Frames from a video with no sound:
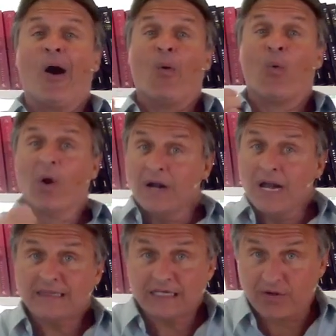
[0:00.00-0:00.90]
we're
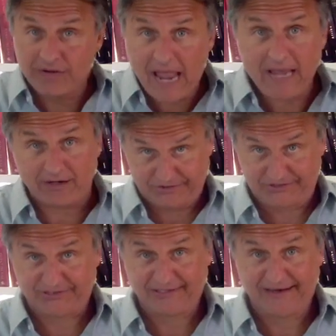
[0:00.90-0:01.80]
not the
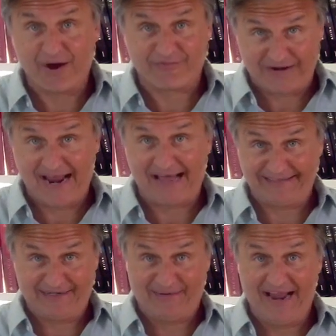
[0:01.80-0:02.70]
creators of
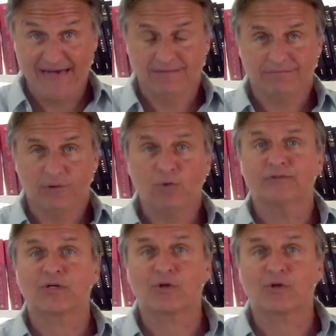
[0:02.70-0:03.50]
reality, right? Who's the